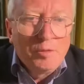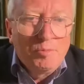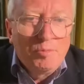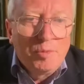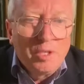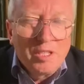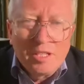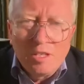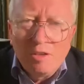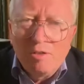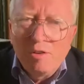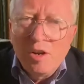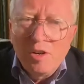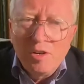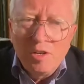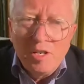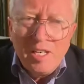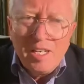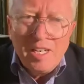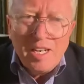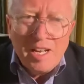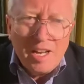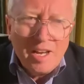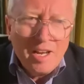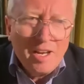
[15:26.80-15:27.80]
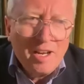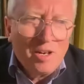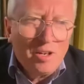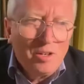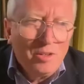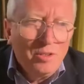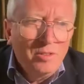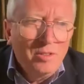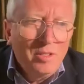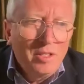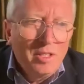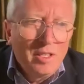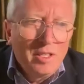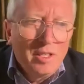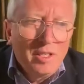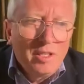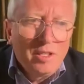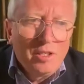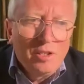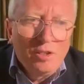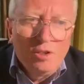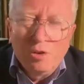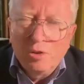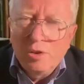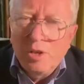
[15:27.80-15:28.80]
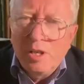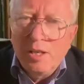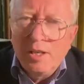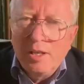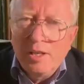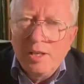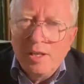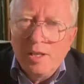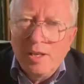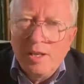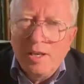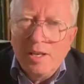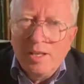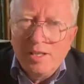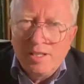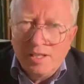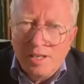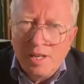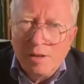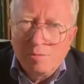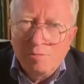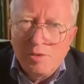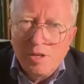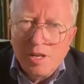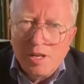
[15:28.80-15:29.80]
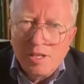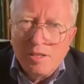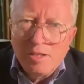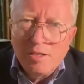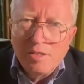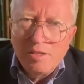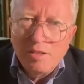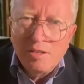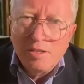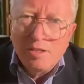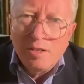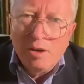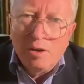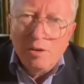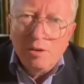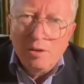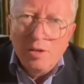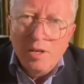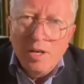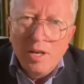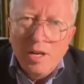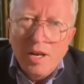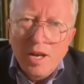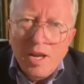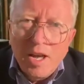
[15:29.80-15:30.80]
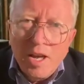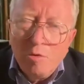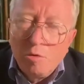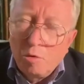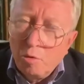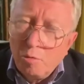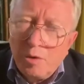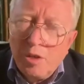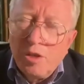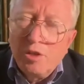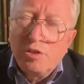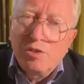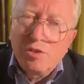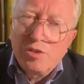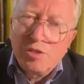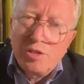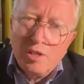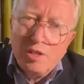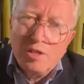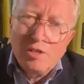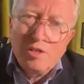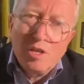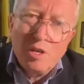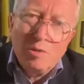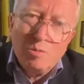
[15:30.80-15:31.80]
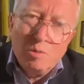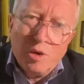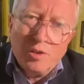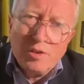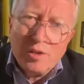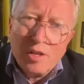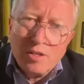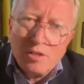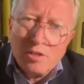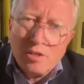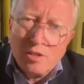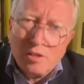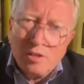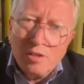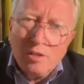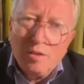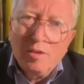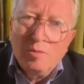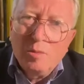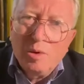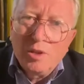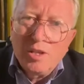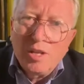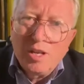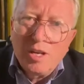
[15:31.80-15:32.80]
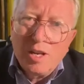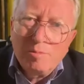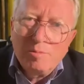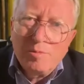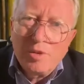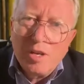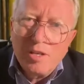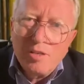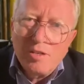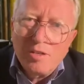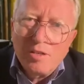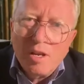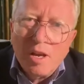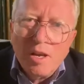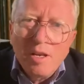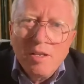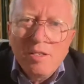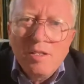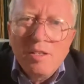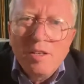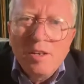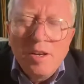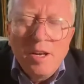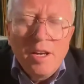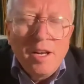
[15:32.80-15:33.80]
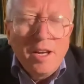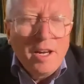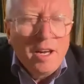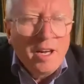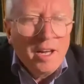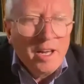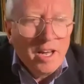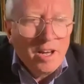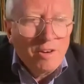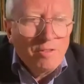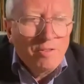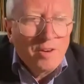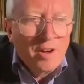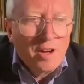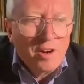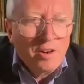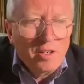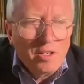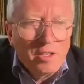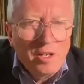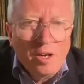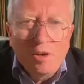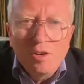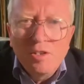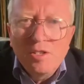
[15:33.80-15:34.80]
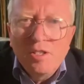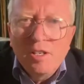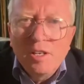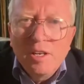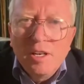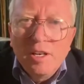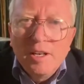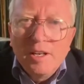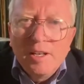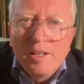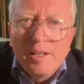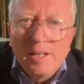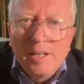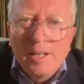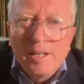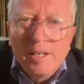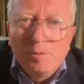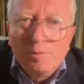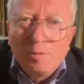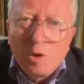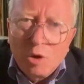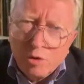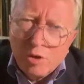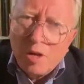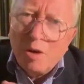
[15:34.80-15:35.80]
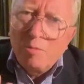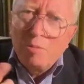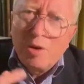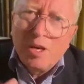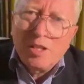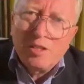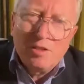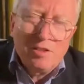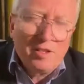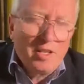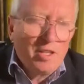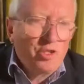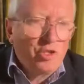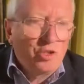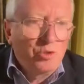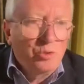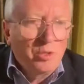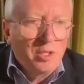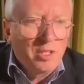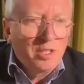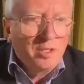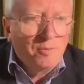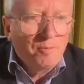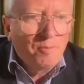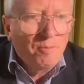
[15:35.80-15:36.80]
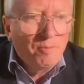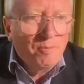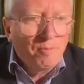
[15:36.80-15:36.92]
But they're only now looking at an update. So it will be interesting to see what that update says, how far it goes. I'll come back to that shortly.